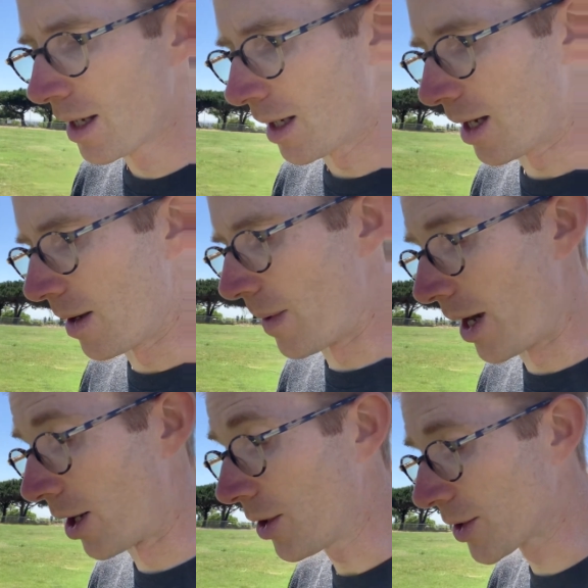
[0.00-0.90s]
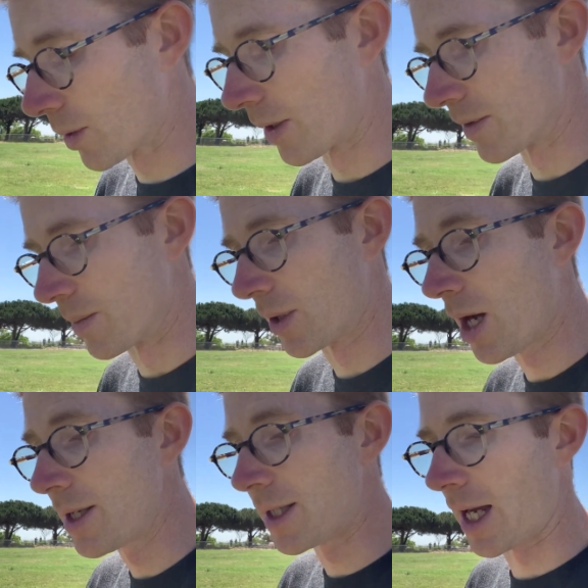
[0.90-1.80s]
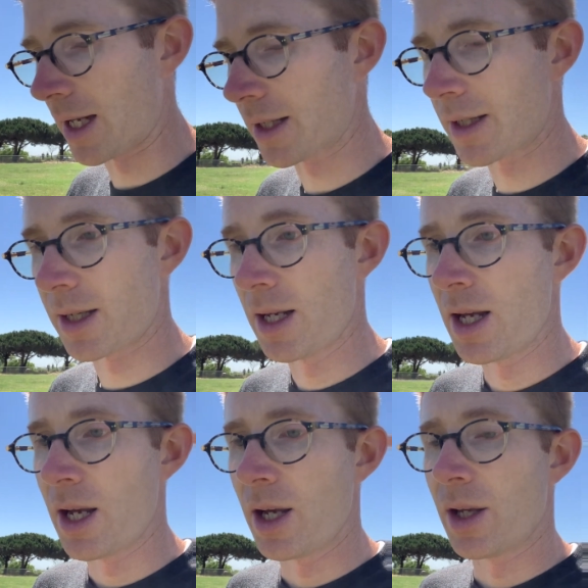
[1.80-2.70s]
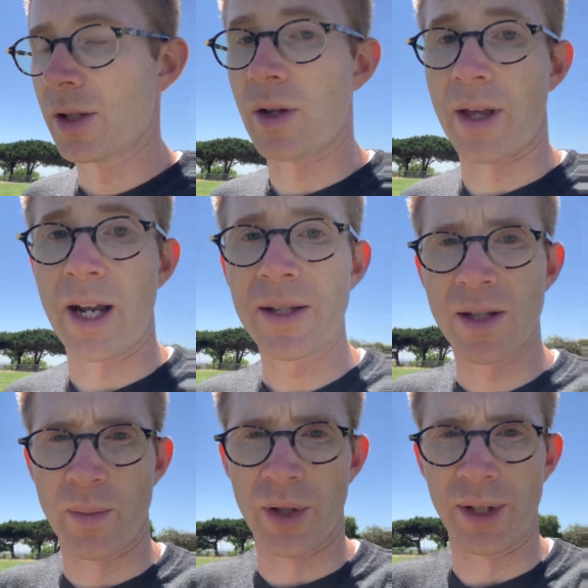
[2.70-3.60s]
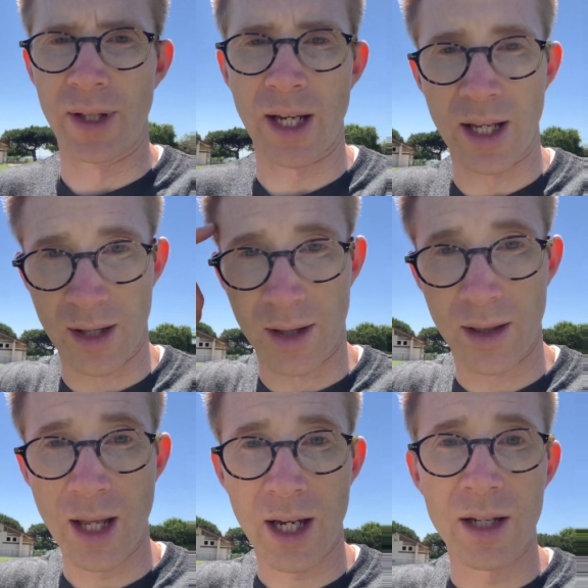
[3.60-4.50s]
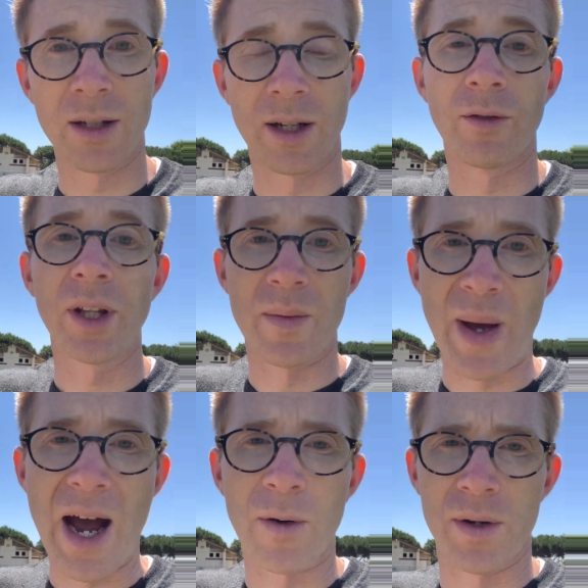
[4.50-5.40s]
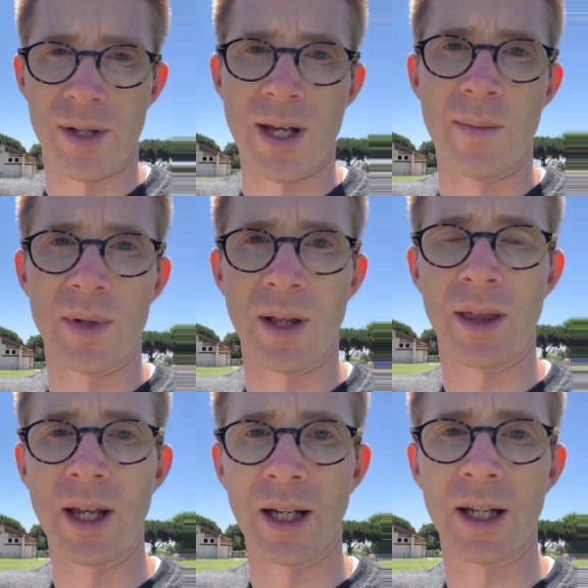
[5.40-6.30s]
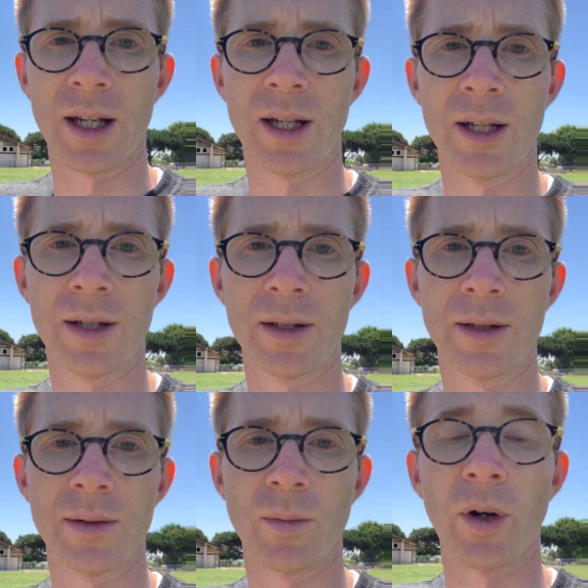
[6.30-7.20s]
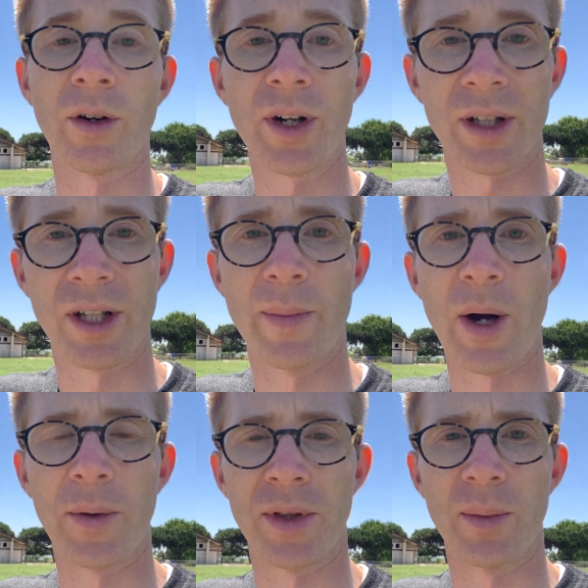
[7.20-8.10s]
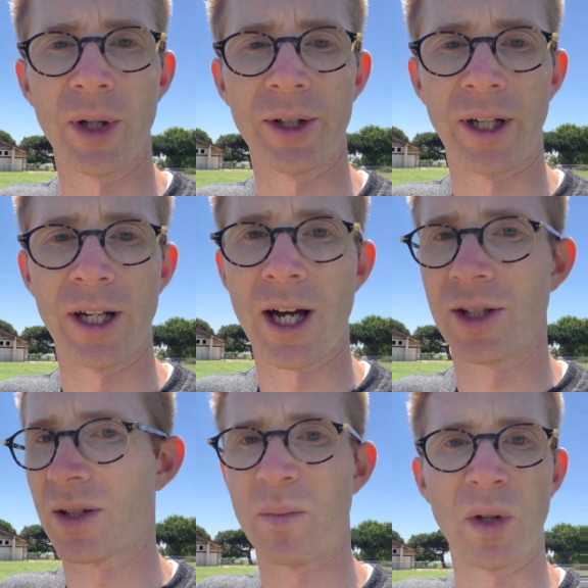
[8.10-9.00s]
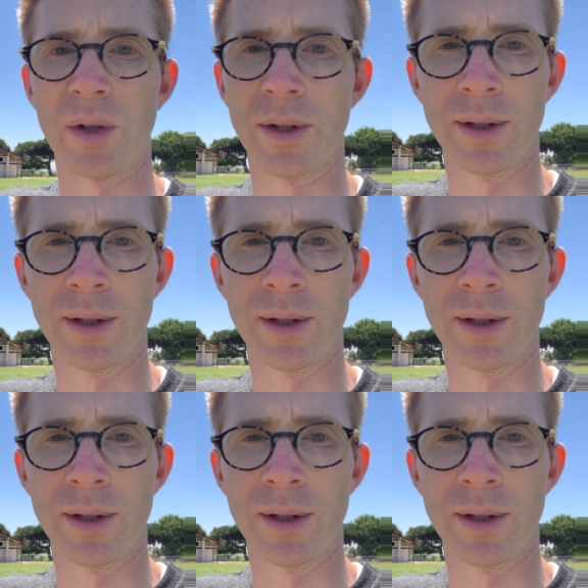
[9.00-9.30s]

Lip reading: And it also gives them context, so that as they're building, it really empowers them to think more critically about what they're building, and not just build